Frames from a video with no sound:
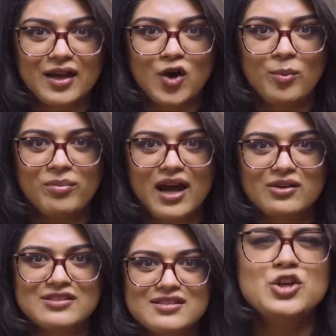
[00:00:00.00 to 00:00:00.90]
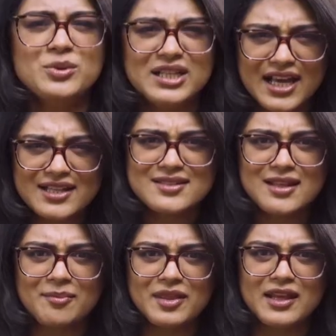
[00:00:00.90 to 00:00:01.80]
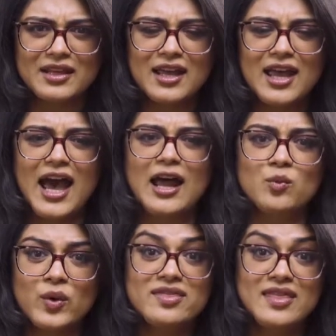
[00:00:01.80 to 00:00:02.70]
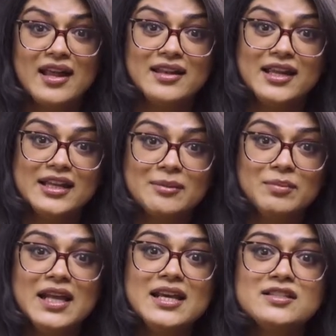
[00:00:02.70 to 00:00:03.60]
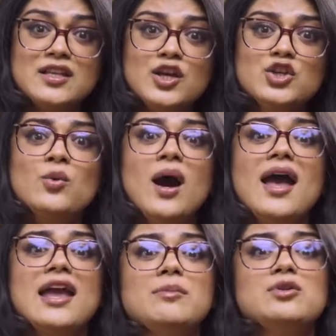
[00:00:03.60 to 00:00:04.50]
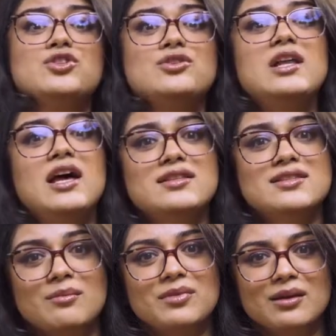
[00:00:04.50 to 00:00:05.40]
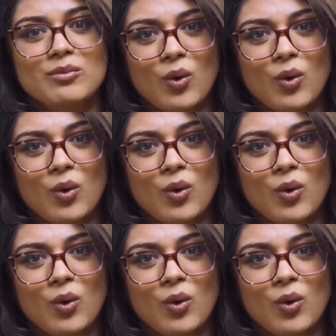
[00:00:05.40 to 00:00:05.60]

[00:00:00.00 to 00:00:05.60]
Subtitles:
that compounds. You learn something, and with that learning in place, you are able to learn something